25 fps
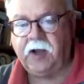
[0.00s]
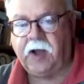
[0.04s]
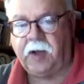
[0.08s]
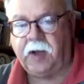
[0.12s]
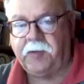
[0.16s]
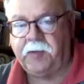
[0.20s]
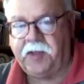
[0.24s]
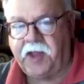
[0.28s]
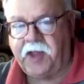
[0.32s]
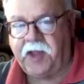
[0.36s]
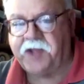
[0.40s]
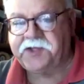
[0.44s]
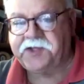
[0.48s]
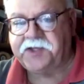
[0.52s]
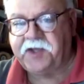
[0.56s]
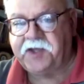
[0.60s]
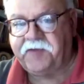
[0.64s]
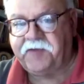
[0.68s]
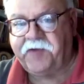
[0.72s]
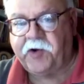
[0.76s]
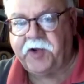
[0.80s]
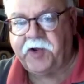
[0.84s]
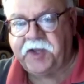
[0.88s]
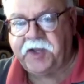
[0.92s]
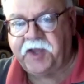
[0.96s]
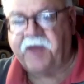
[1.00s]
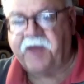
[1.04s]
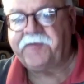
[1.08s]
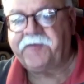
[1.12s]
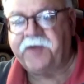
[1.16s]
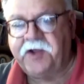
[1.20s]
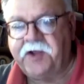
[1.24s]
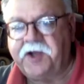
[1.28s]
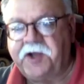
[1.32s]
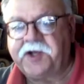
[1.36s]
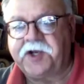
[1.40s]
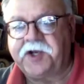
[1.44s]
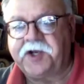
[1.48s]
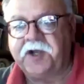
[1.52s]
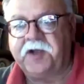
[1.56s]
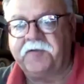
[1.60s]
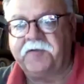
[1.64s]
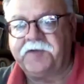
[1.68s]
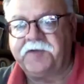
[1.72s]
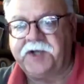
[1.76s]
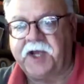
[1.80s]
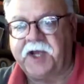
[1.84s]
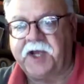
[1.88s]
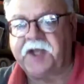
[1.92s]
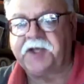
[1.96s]
I mean, that's the very definition
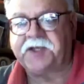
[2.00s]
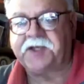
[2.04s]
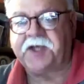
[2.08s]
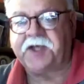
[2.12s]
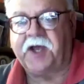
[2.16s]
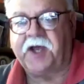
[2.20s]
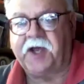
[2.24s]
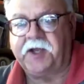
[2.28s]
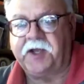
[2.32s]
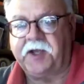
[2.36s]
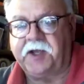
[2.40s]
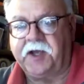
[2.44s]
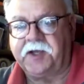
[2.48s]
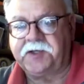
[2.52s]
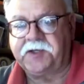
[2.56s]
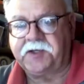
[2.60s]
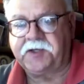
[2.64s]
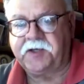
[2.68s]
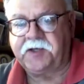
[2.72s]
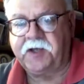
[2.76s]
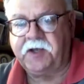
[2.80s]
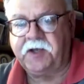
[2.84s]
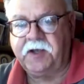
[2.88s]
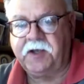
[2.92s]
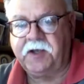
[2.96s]
of genocide, yes?